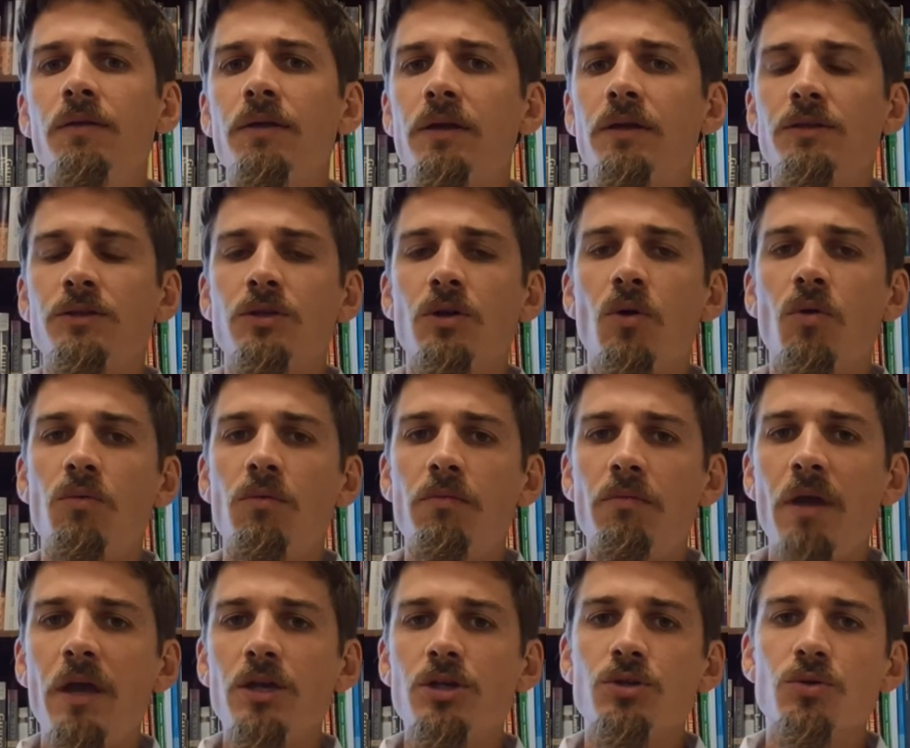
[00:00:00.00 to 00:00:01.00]
And so
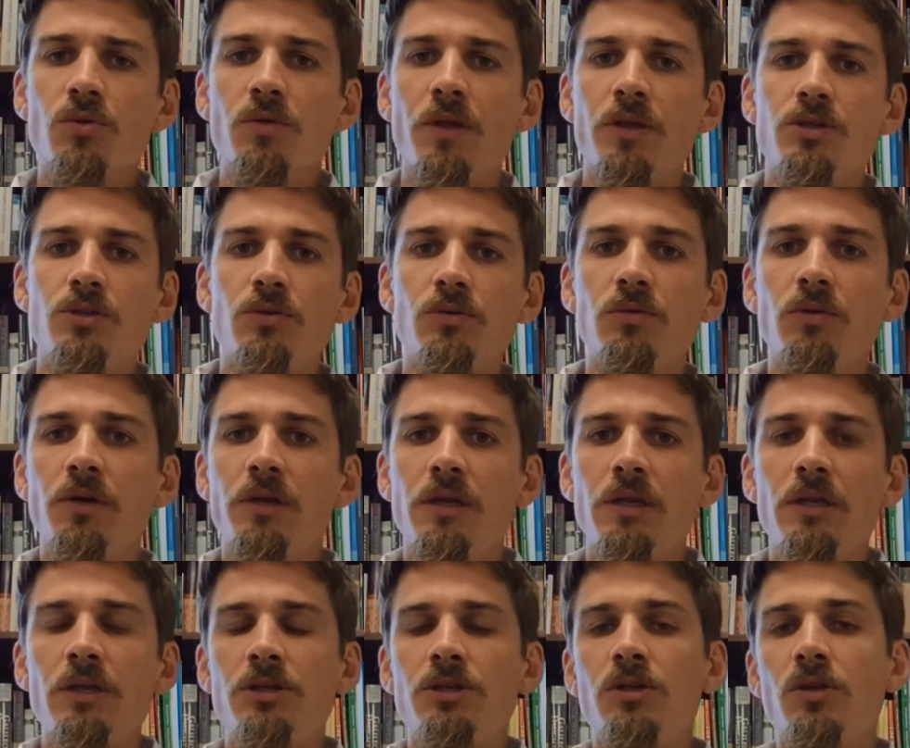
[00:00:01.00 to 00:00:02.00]
make sure that you look
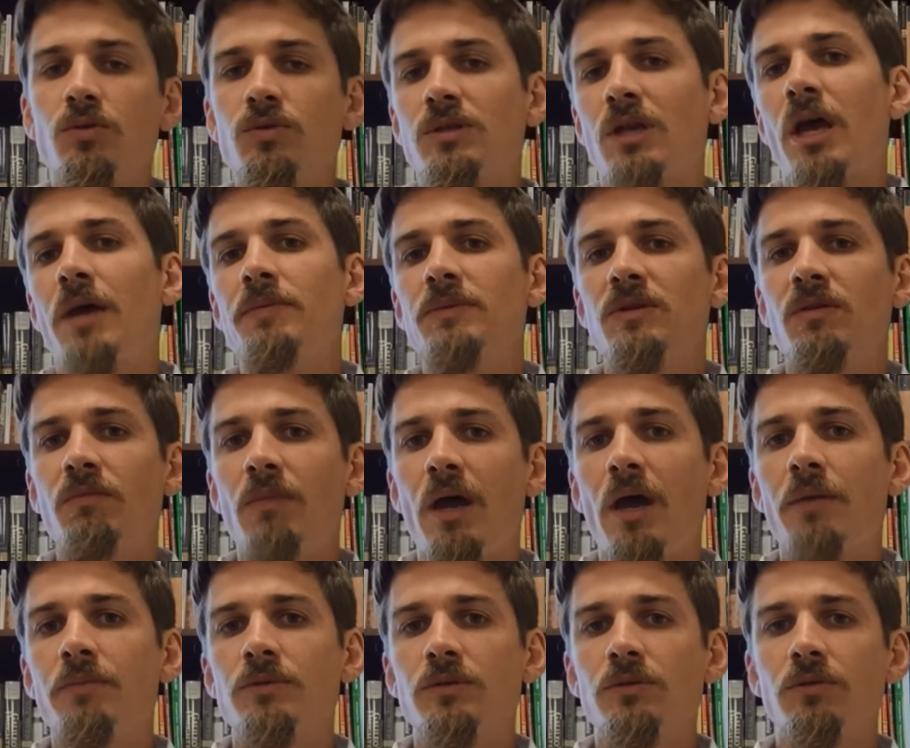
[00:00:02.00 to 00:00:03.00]
at each of those types of
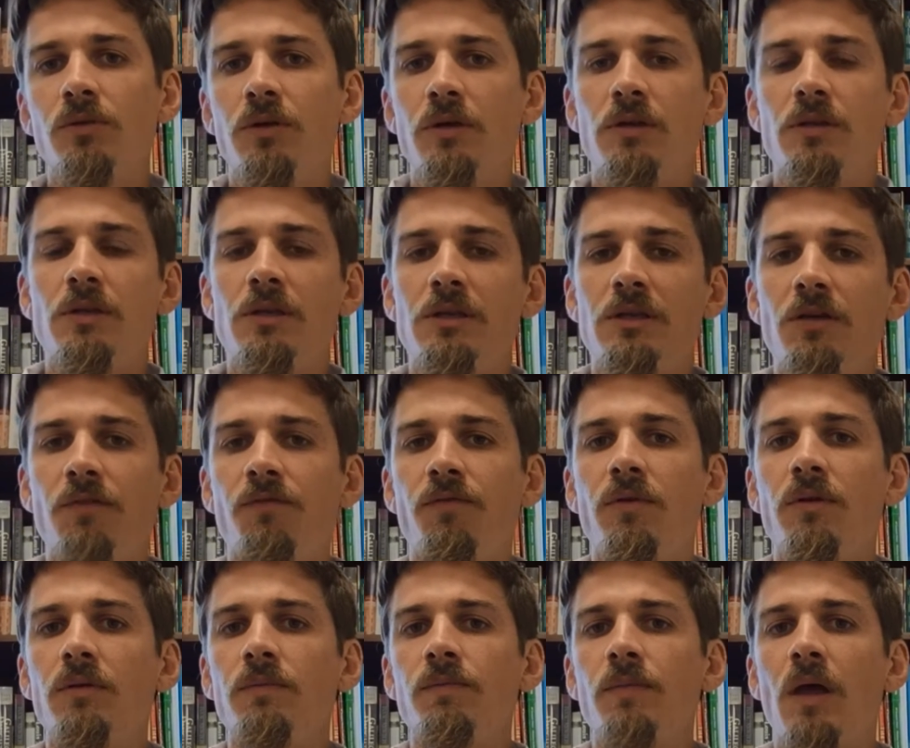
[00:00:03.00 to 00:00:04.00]
maps, look at the
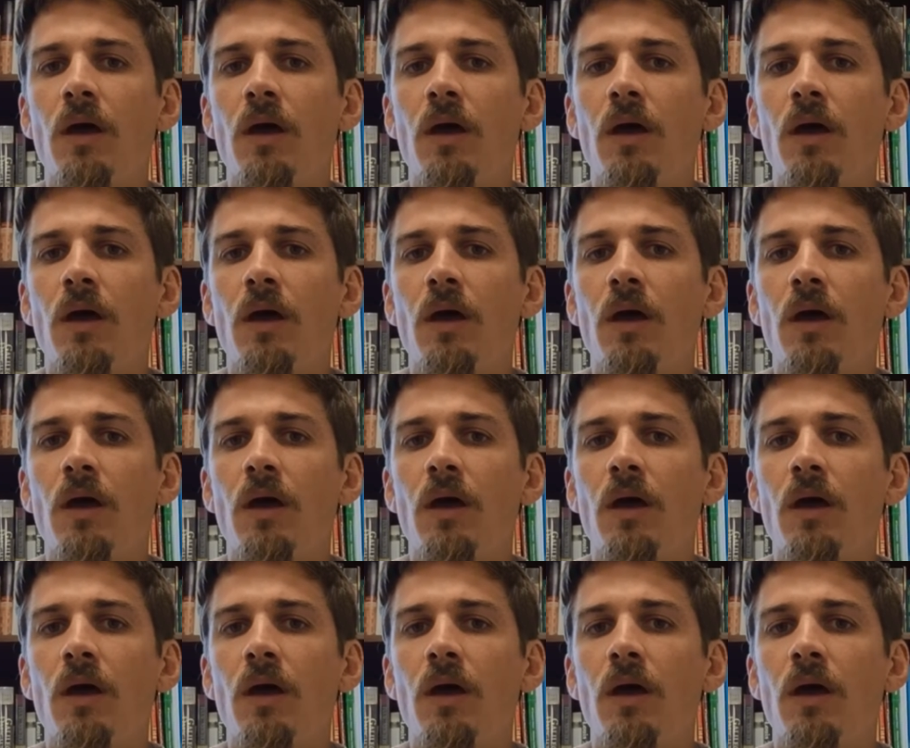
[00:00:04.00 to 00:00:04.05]
different